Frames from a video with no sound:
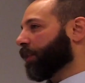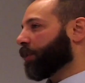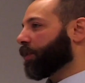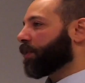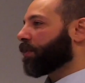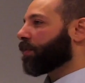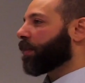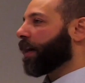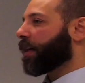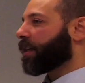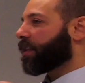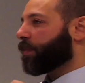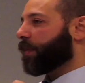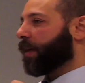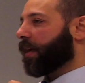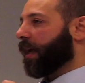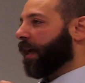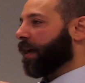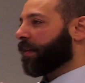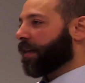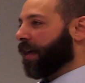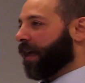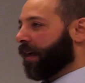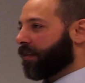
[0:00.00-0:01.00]
it strikes me
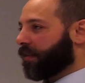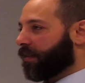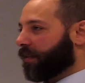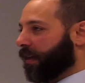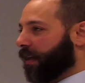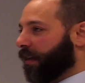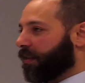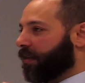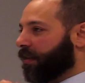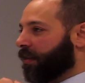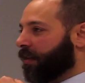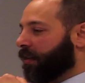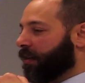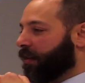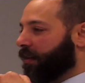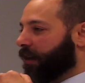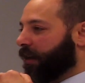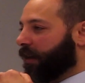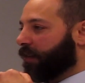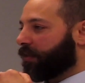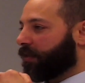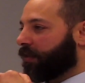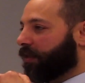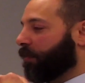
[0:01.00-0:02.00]

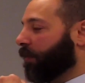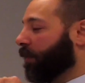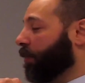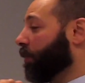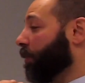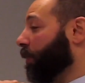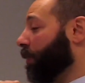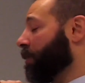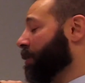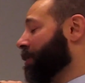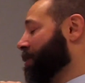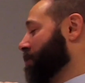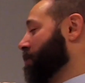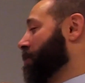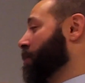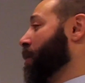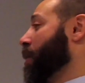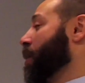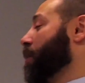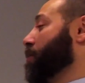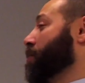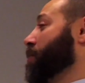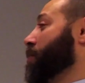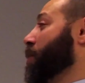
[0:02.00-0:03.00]
as someone who has
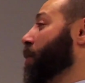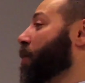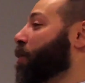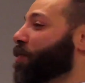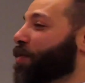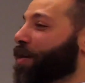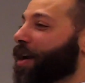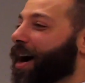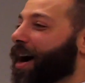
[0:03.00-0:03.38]
no